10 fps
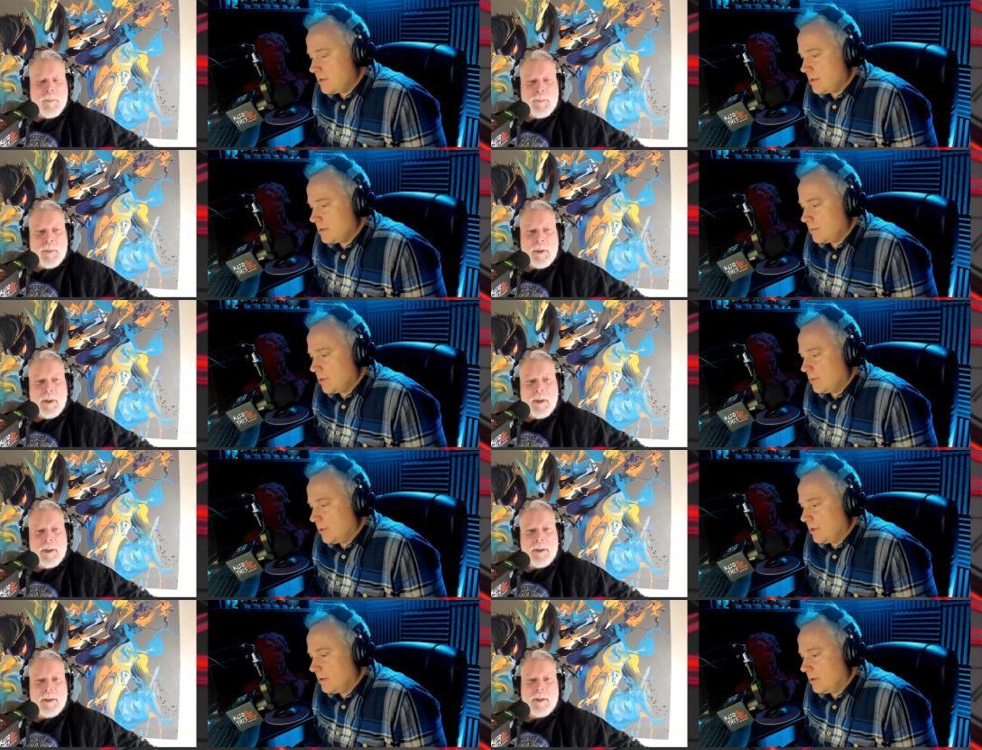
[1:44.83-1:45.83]
Speaker 1: thing's a bit
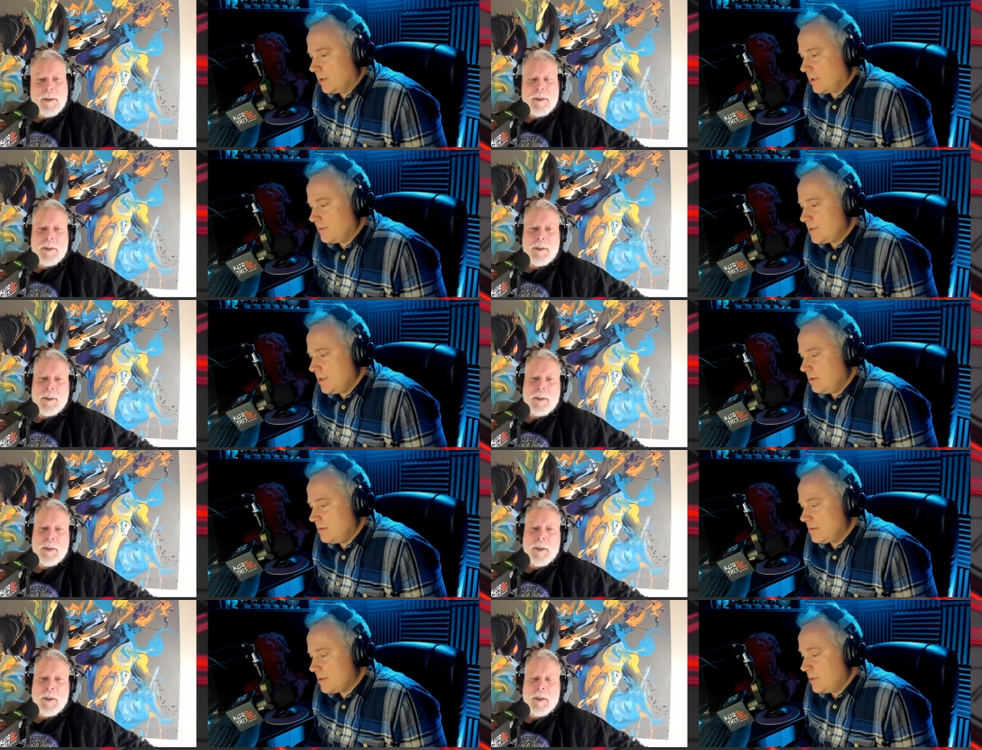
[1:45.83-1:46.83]
weird, and, and I've seen
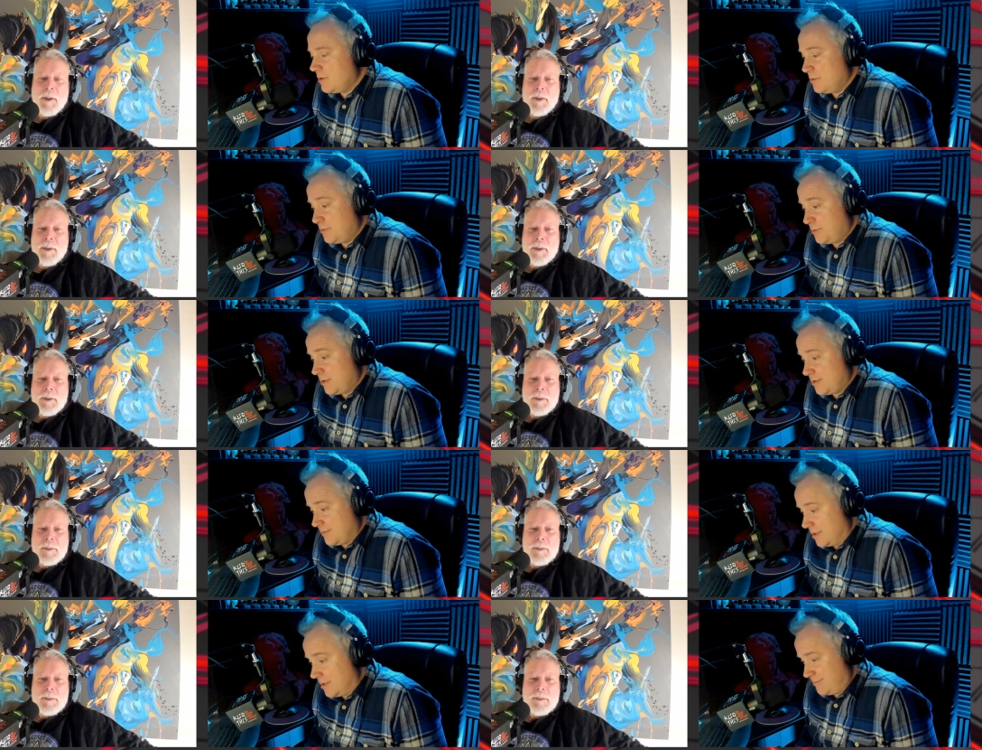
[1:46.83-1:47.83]
some interview footage of
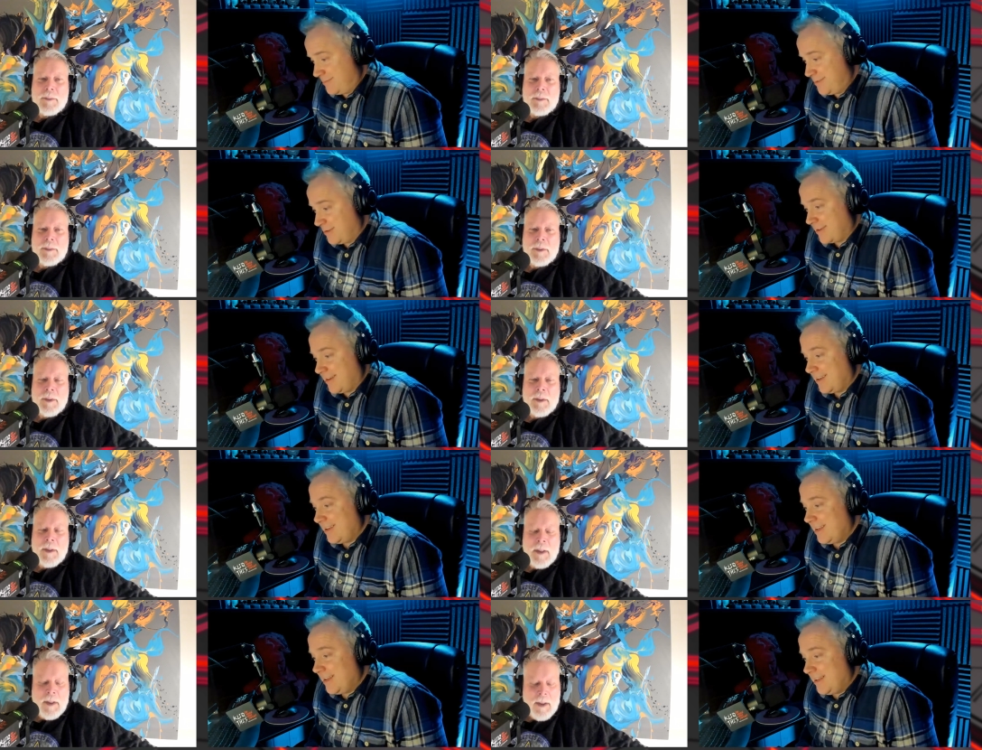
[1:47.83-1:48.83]
Tom talking.
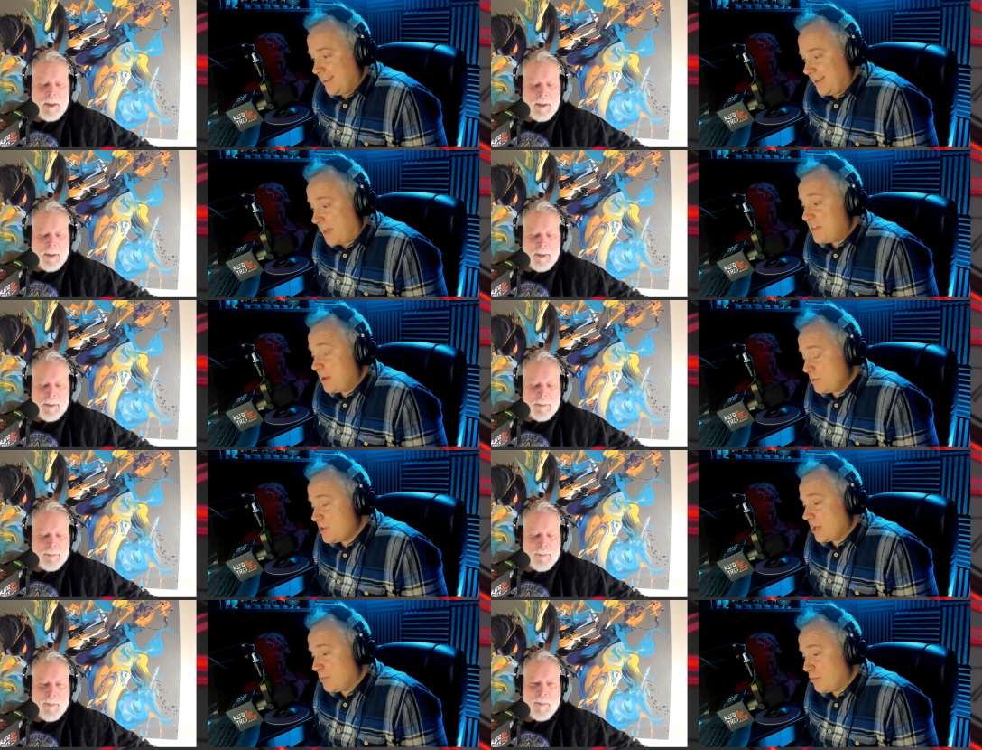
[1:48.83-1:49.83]
I think it was
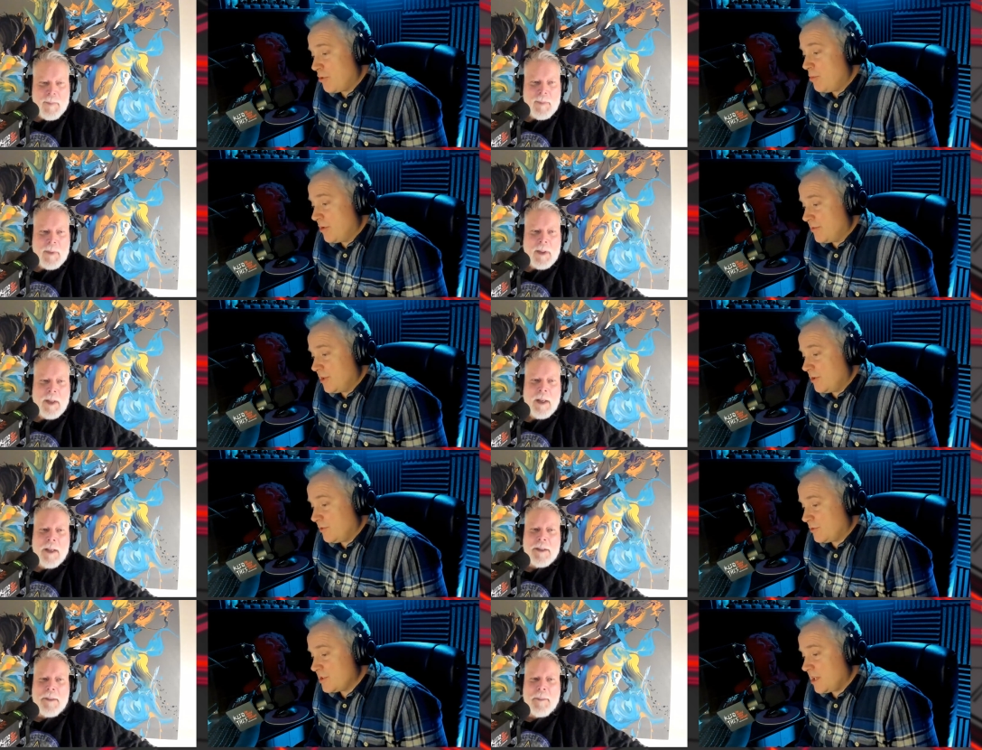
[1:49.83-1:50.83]
like a promo video
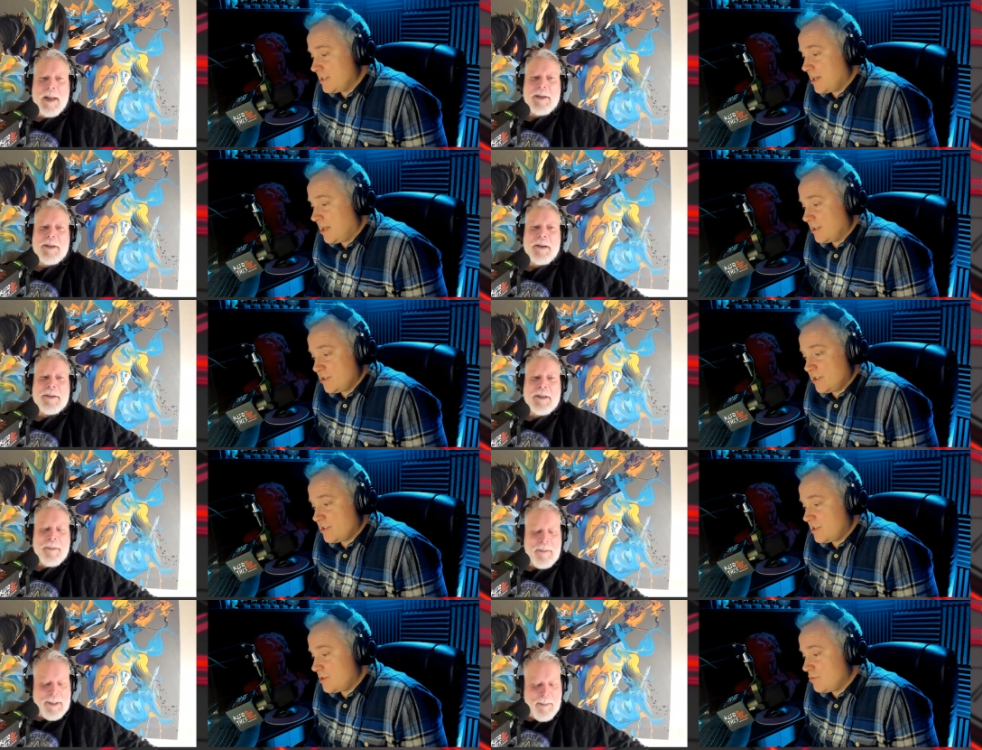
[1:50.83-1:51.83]
for
Speaker 2: Scientology. To me,
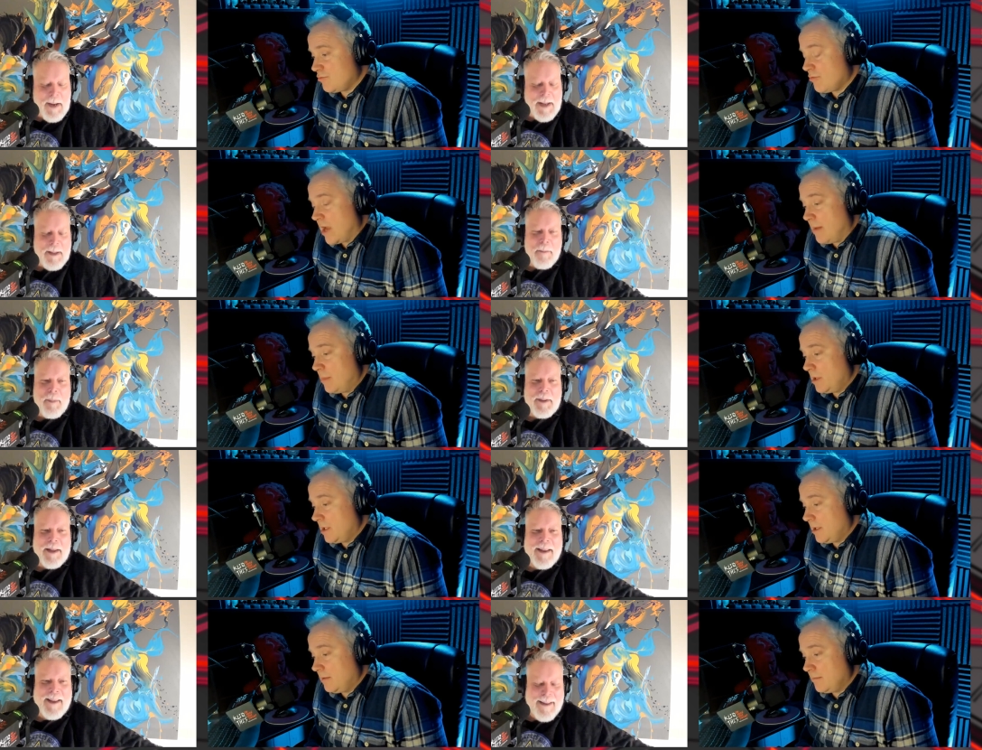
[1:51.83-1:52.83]
to, to me
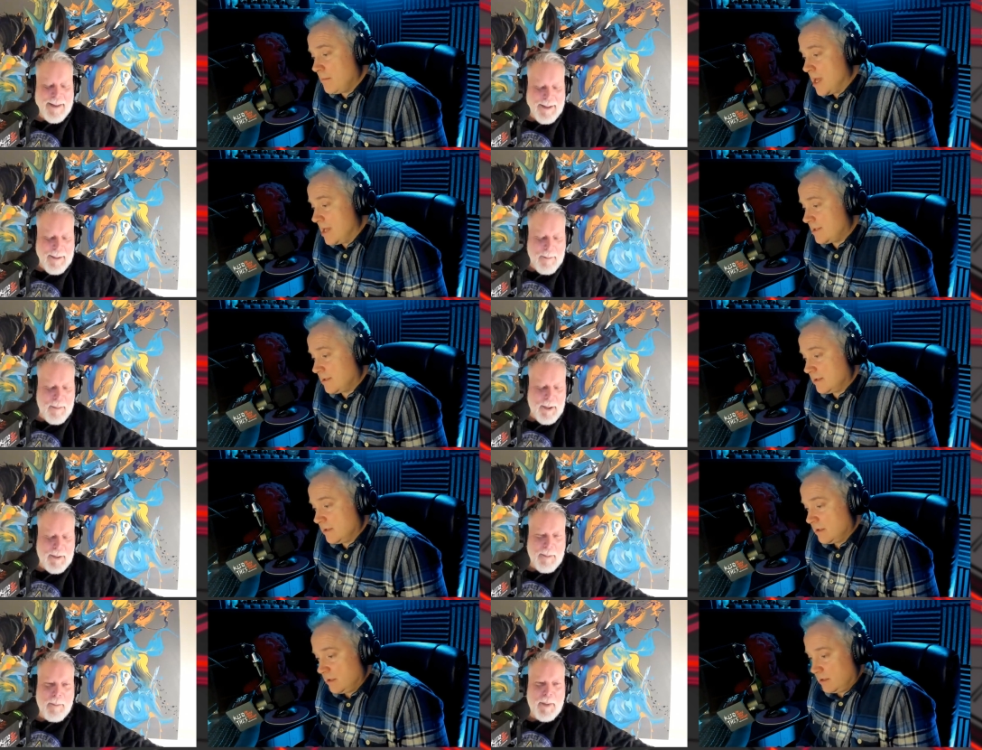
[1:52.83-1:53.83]
rambling the, the, the Bill
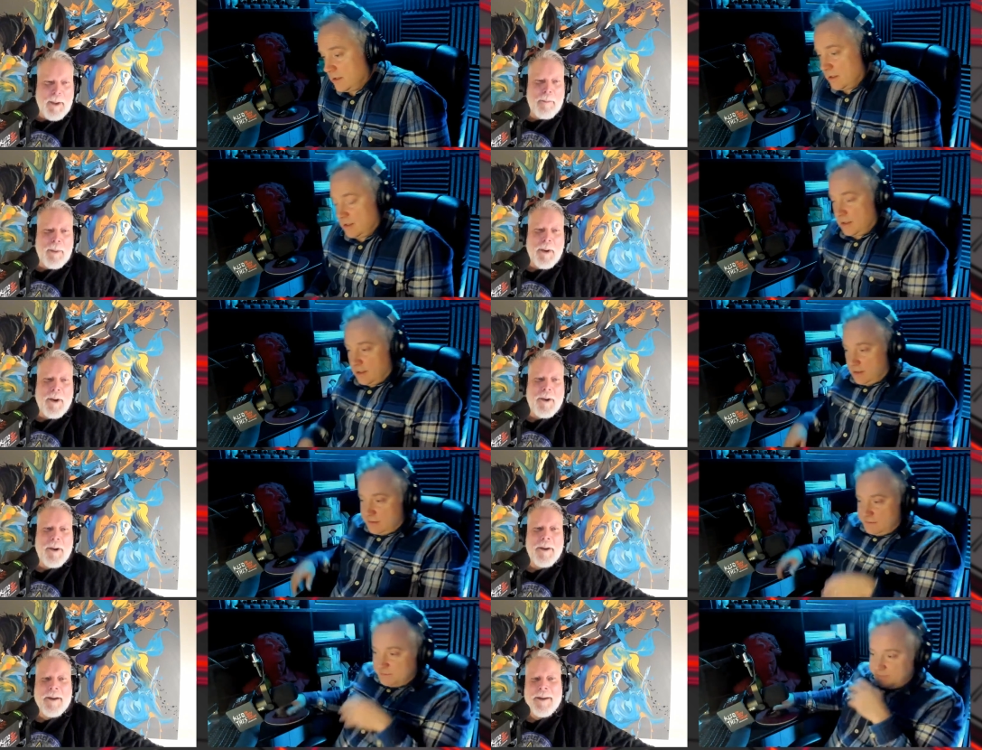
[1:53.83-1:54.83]
the Bill
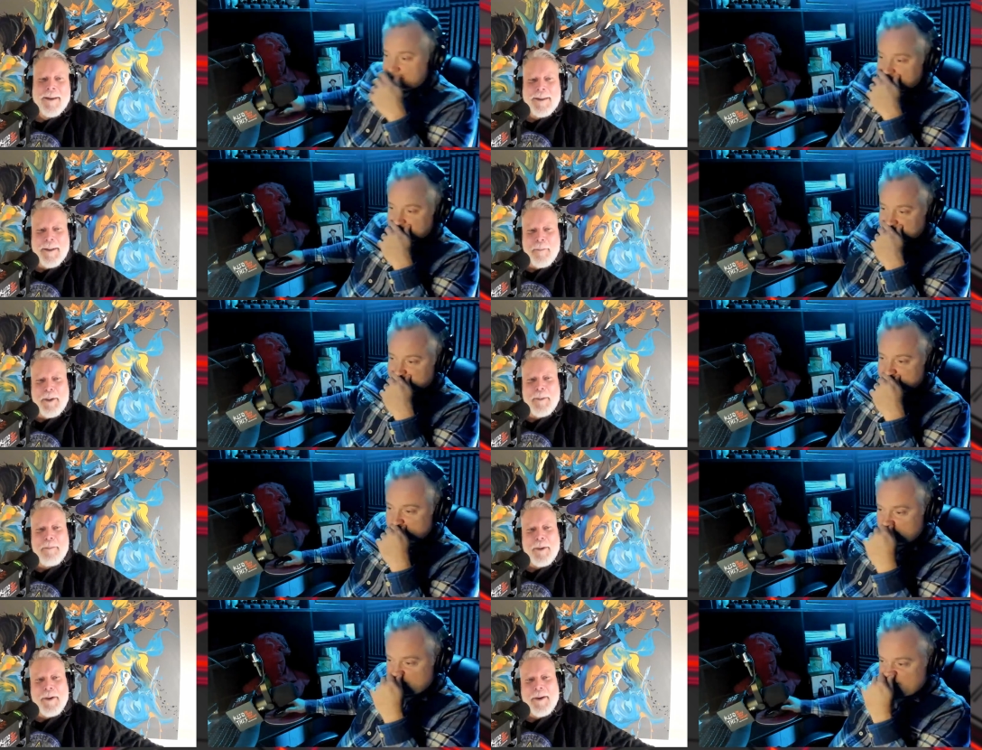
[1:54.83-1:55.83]
Burr the Bill
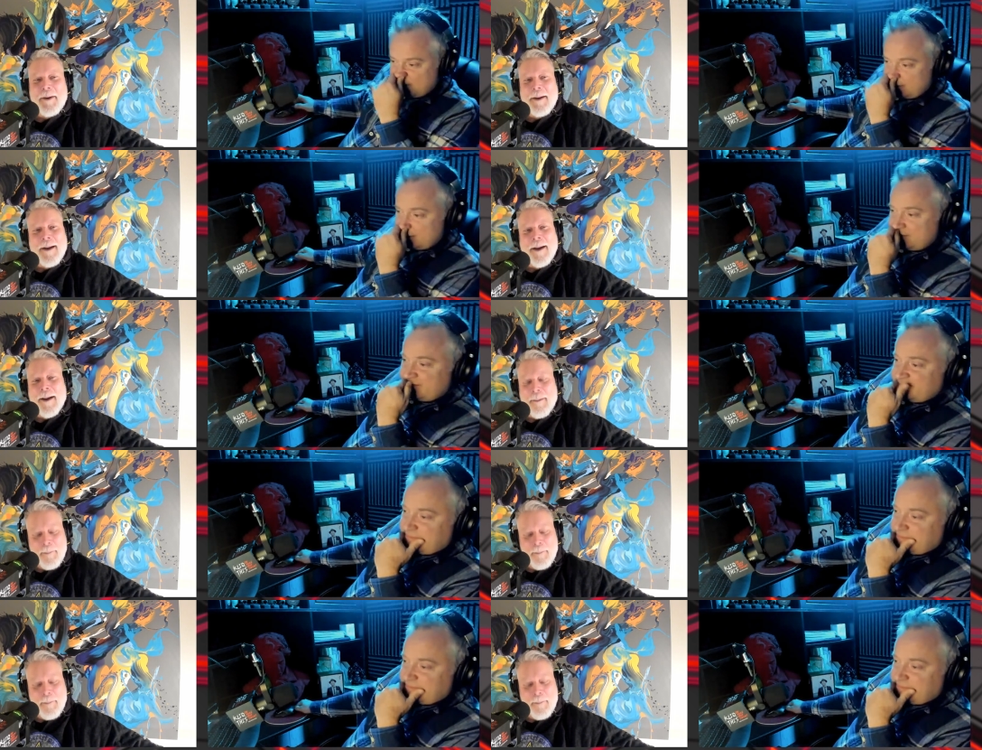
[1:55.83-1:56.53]
Burr uh,